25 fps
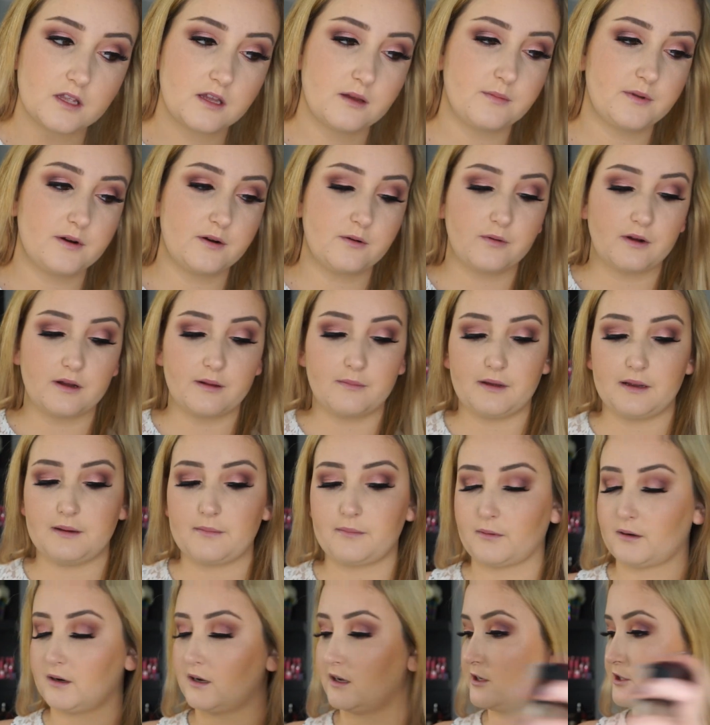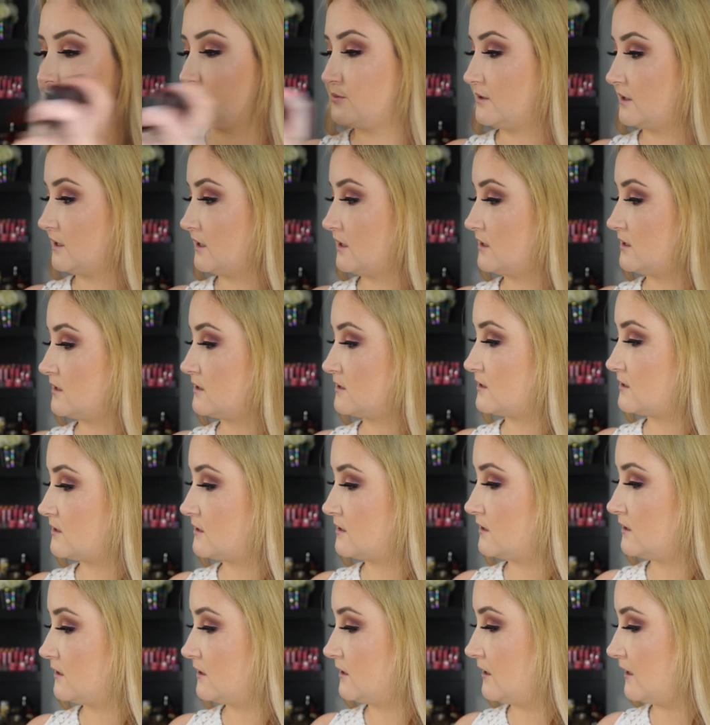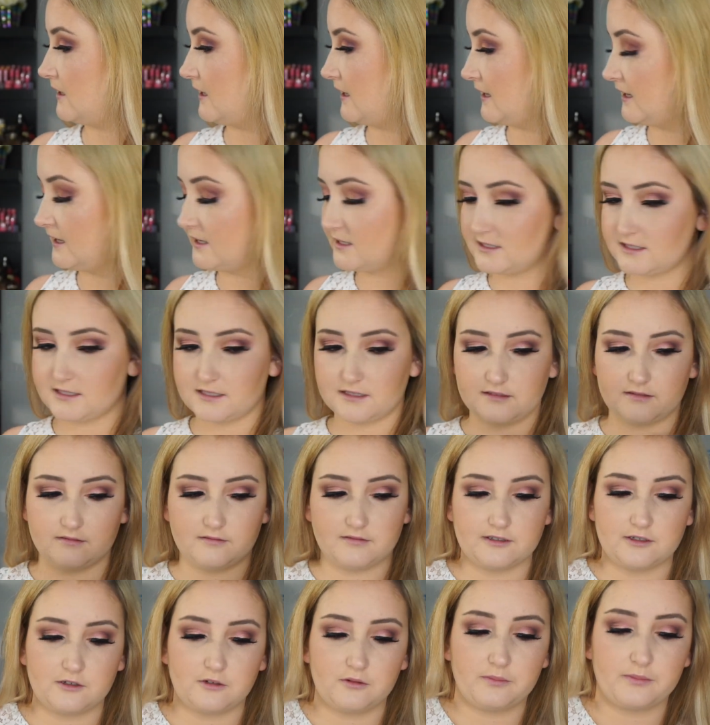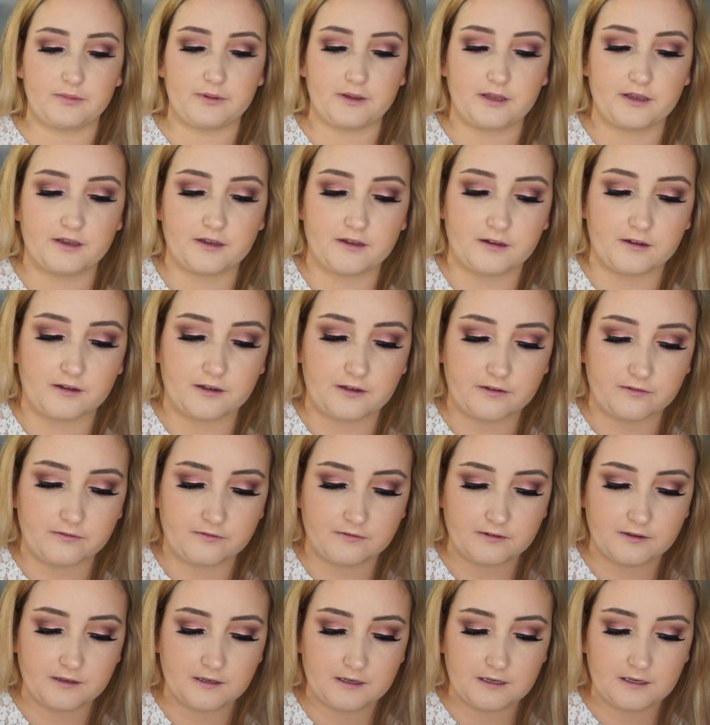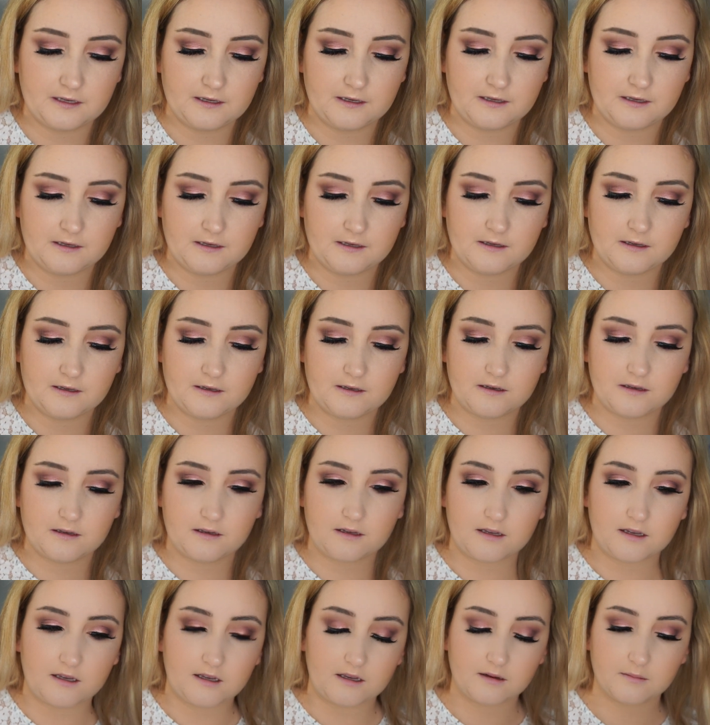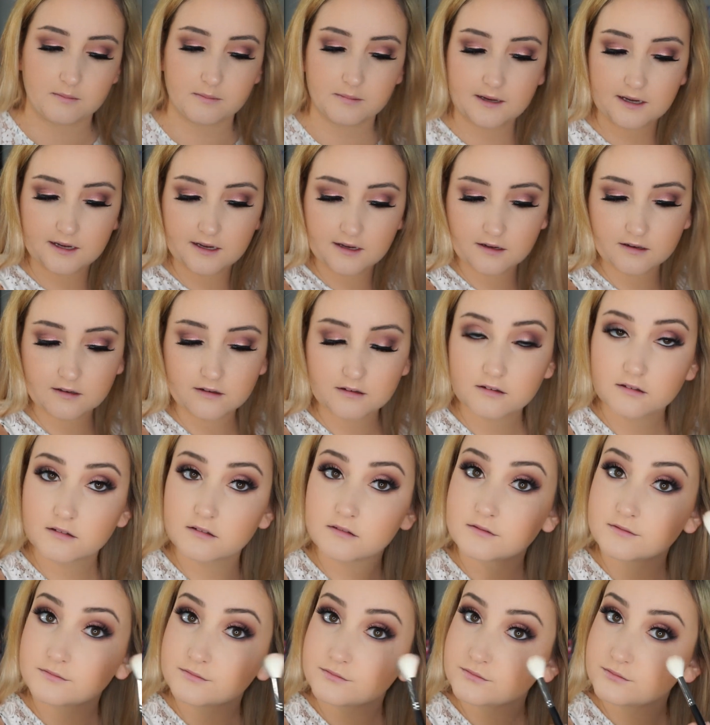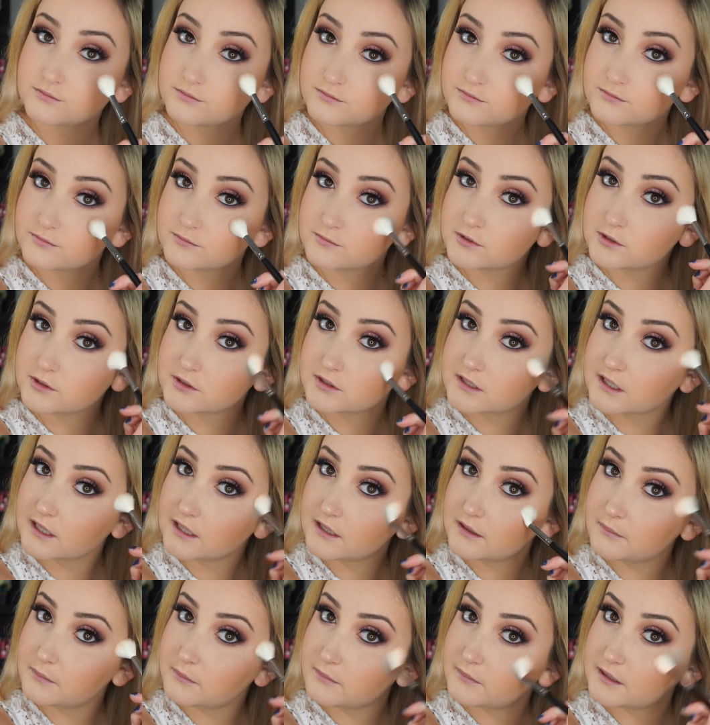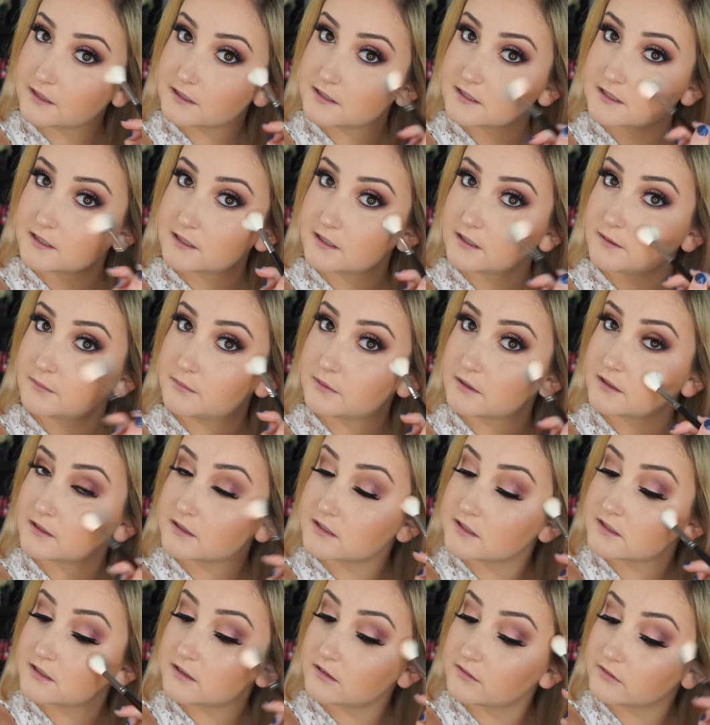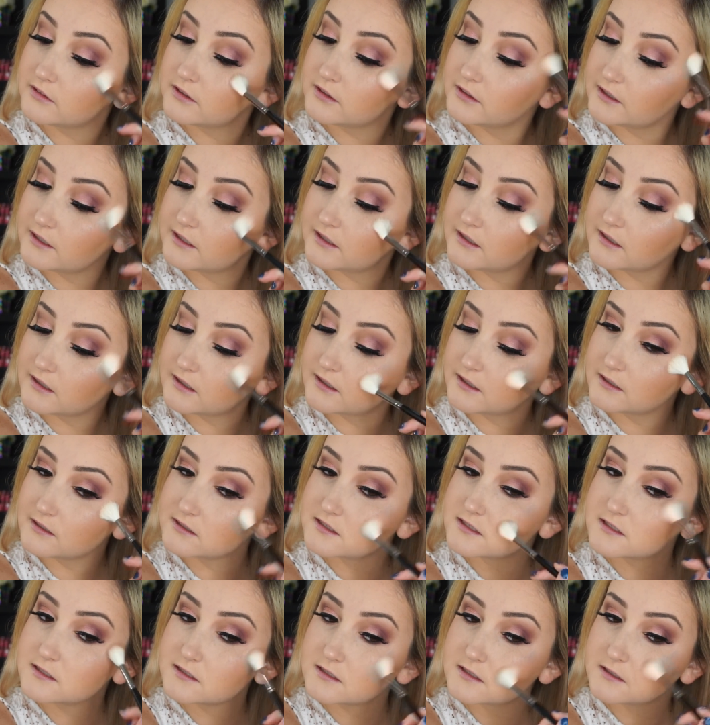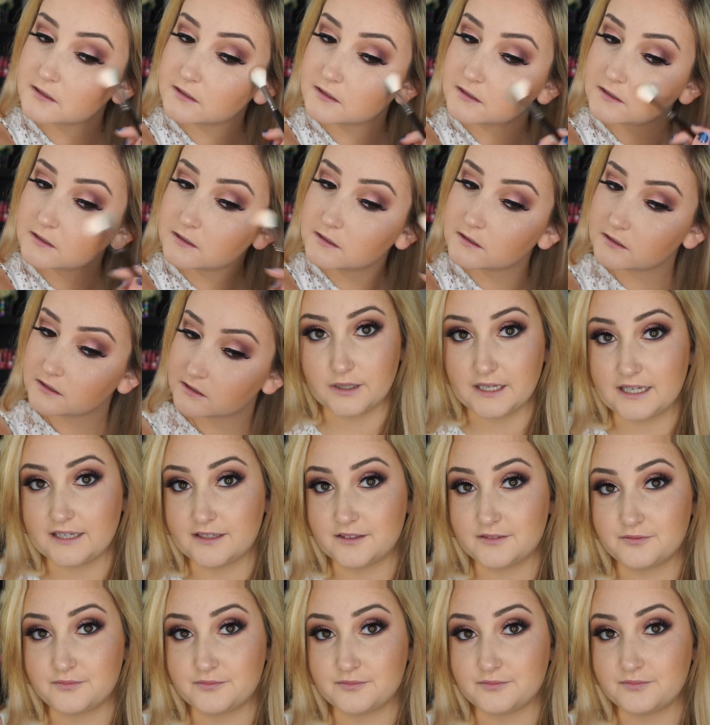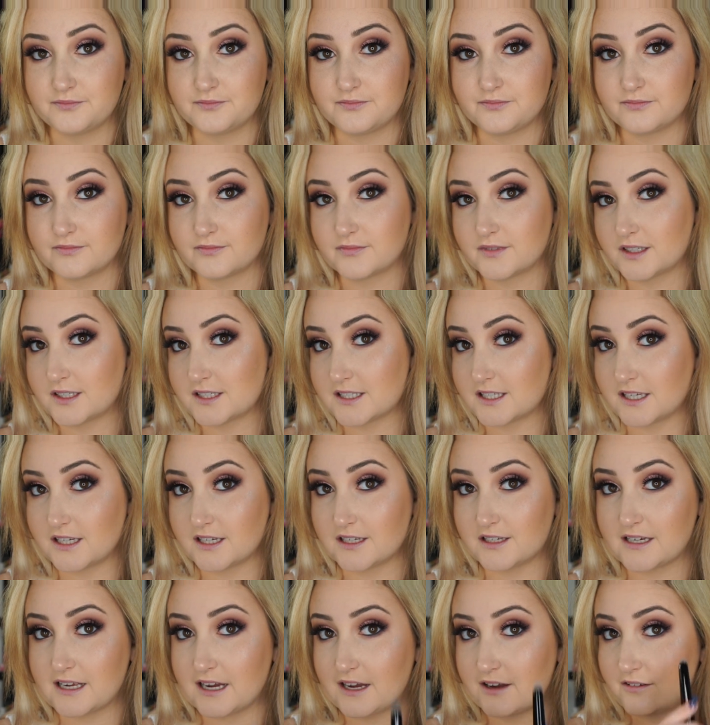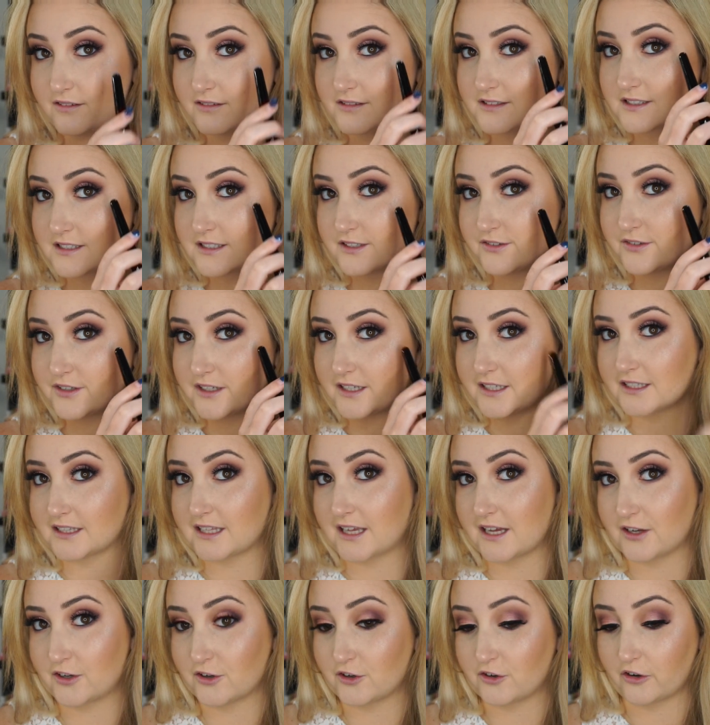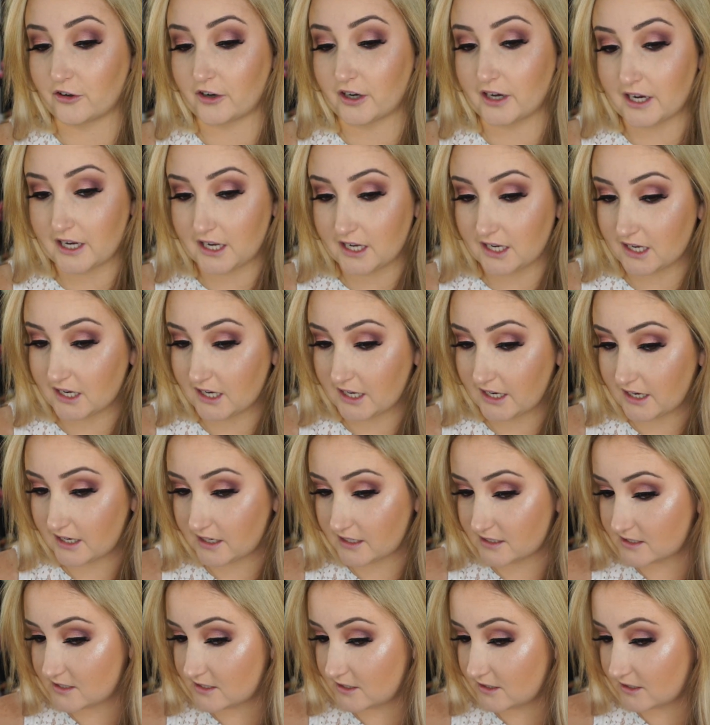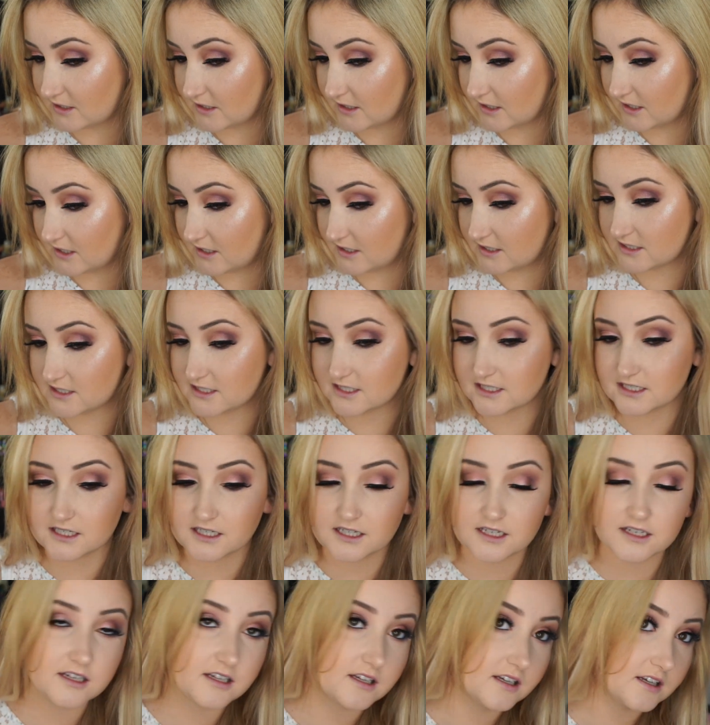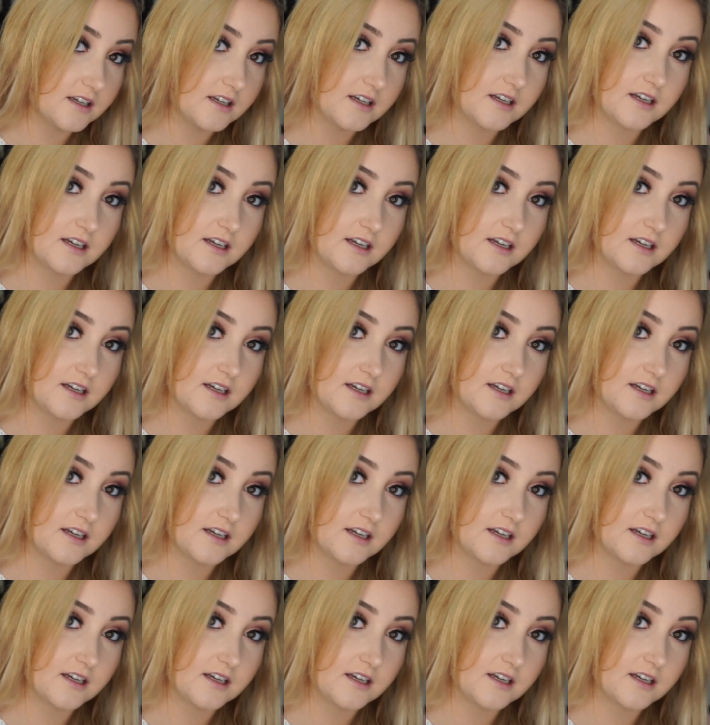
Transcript: I'm going to wet my brush because it has a little bit of kickback. So it's kind of messy, but it's still really nice. And because it now is leaving like that gray cast that you can kind of see.